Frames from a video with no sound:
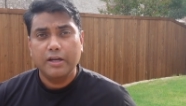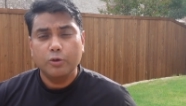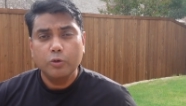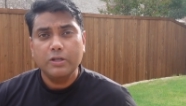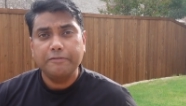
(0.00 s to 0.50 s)
And
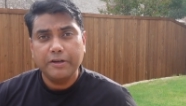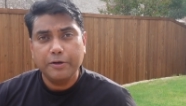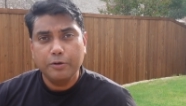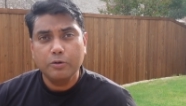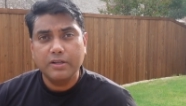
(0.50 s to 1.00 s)
only when
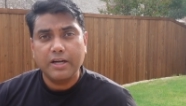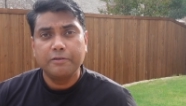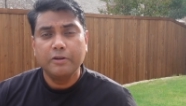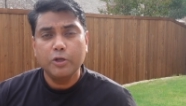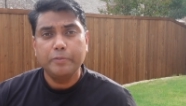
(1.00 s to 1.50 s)
you do
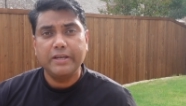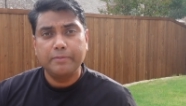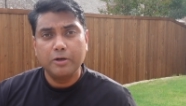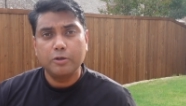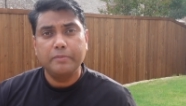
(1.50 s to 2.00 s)
that will you be
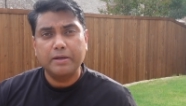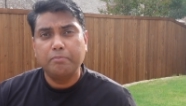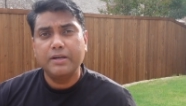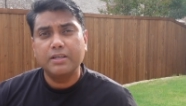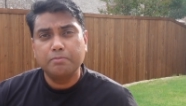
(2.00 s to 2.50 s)
able to make
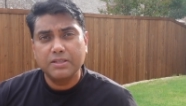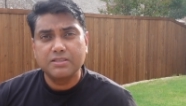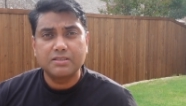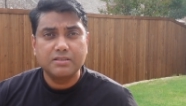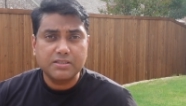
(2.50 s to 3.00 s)
better
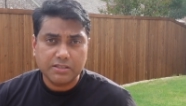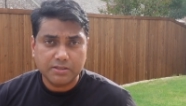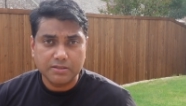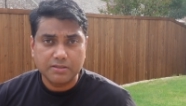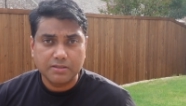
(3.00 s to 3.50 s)
business
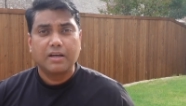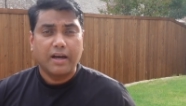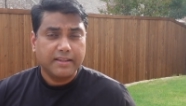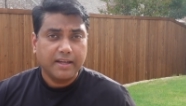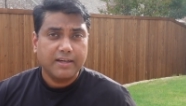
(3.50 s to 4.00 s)
decisions.
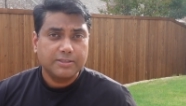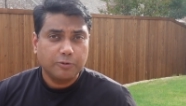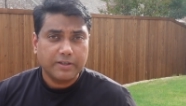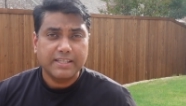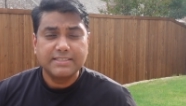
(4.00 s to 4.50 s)
And that is
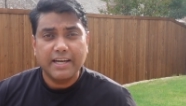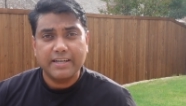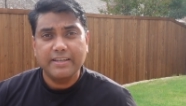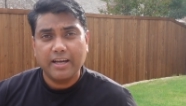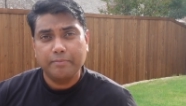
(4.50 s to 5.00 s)
what
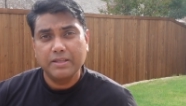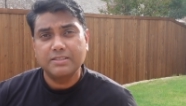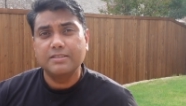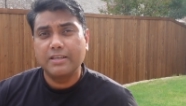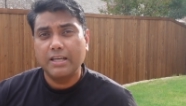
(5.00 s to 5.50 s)
exactly
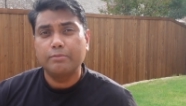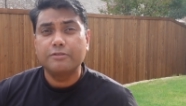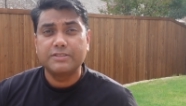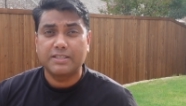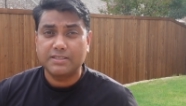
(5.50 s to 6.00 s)
happens in the game
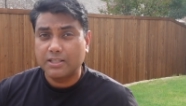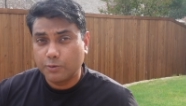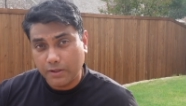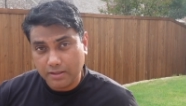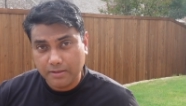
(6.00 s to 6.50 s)
of chess
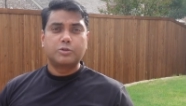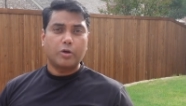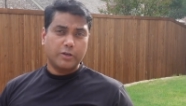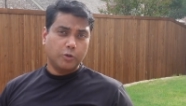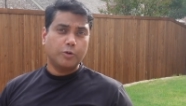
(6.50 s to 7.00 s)
as well.
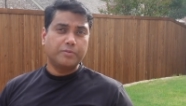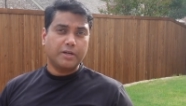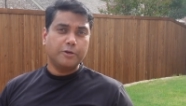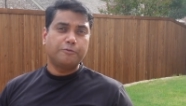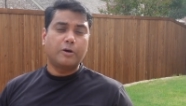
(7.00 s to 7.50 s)
So I hope
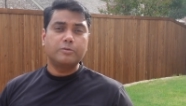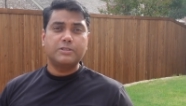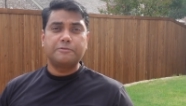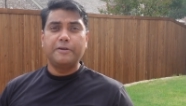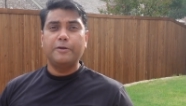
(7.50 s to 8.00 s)
that you found
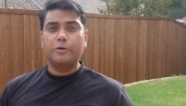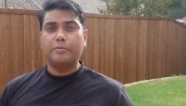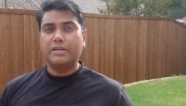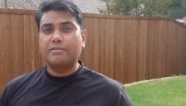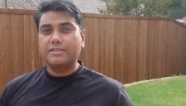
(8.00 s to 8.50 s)
this video to
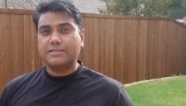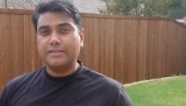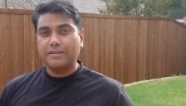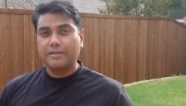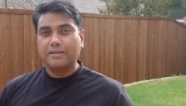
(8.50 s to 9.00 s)
be
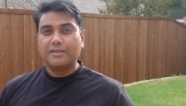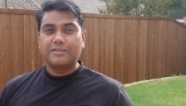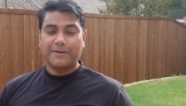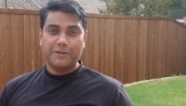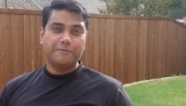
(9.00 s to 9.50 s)
interesting.
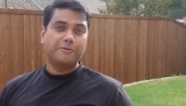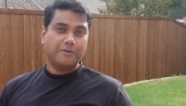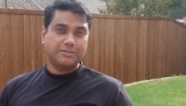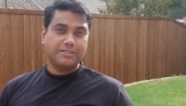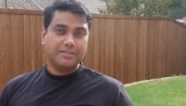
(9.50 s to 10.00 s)
Thank you for
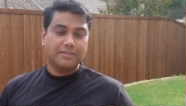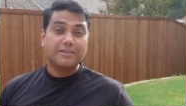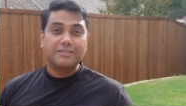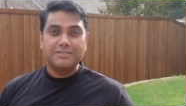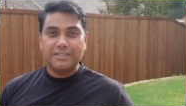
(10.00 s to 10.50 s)
watching.
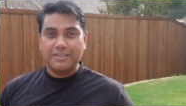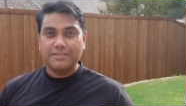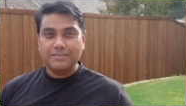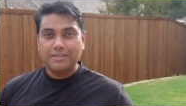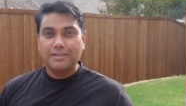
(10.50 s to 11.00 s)
Jai
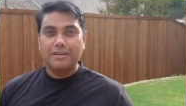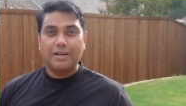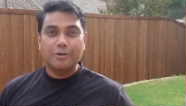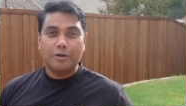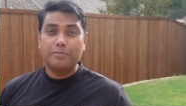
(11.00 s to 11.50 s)
Hind
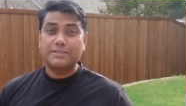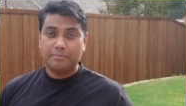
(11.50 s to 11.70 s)
and God bless